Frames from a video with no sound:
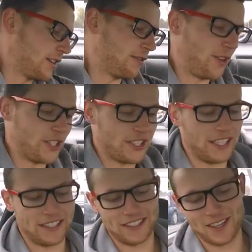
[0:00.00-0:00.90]
First
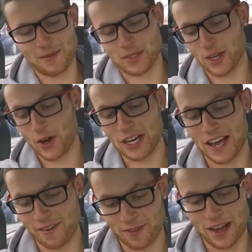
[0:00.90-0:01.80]
thing, I'm so
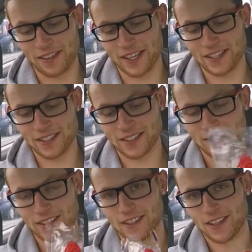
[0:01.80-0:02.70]
glad I found these.
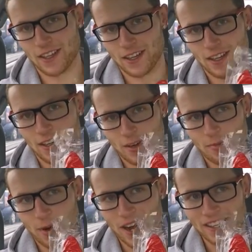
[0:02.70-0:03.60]

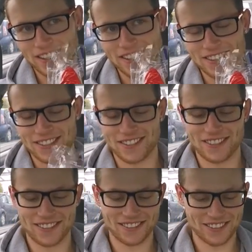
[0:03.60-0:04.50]
Pikelets,
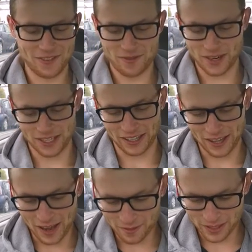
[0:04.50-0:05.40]
Fucking
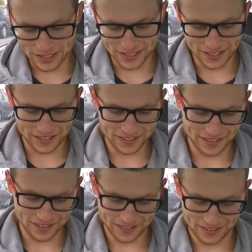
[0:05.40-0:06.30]
love these
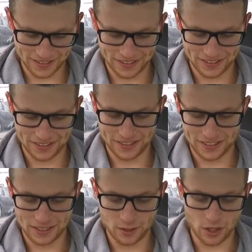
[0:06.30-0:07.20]
things.
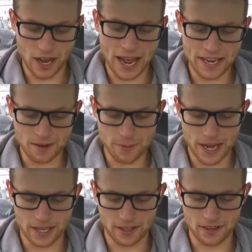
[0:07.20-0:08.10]
We've got eight in a
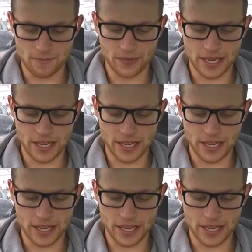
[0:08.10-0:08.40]
packet.